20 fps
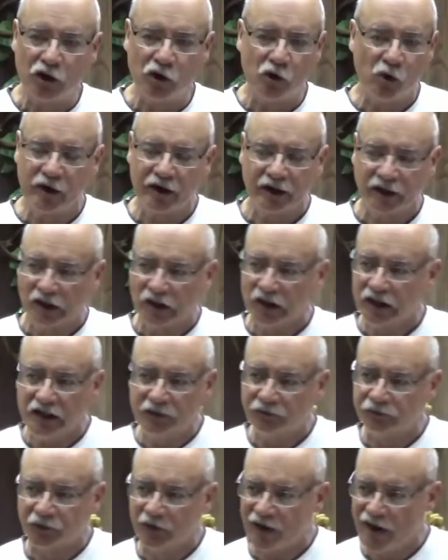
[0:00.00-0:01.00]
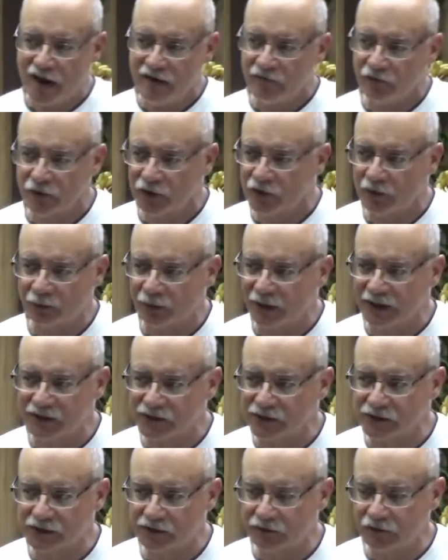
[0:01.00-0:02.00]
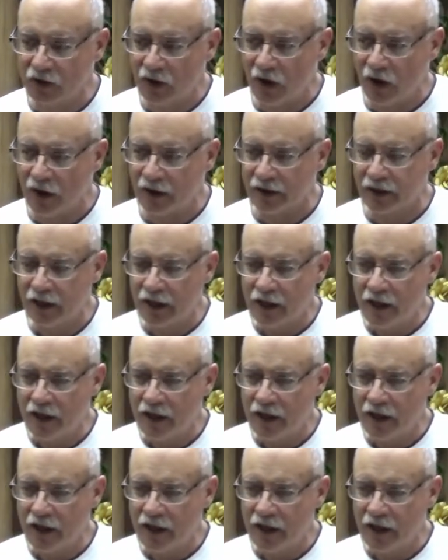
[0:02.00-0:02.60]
who are going to live forever in the presence of God.